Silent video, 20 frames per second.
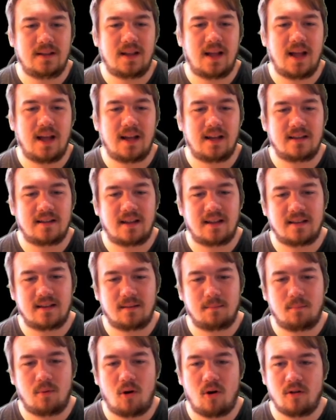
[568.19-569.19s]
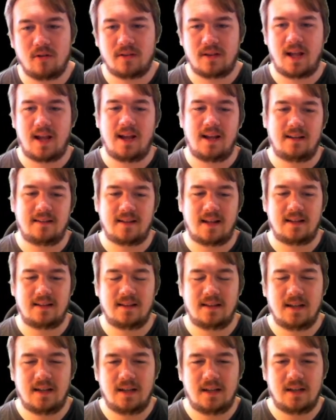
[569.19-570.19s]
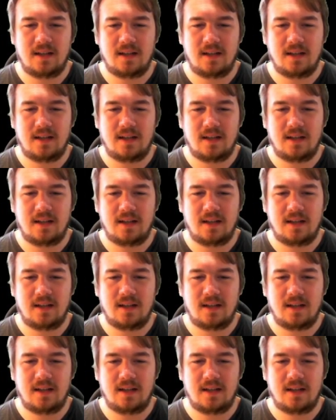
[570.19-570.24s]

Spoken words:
takes and the pawn takes, and